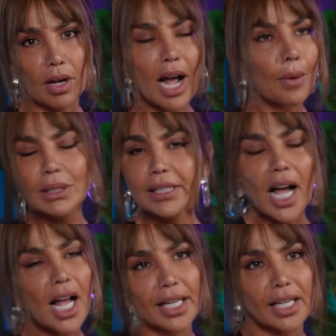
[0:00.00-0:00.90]
I will
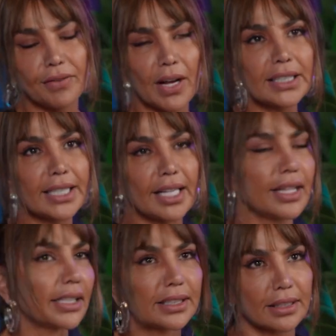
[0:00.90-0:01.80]
die if I say
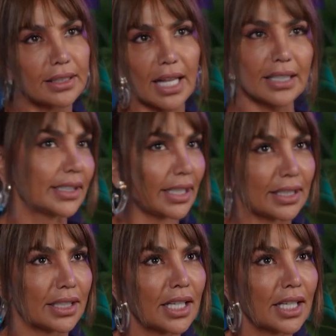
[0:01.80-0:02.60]
that's it.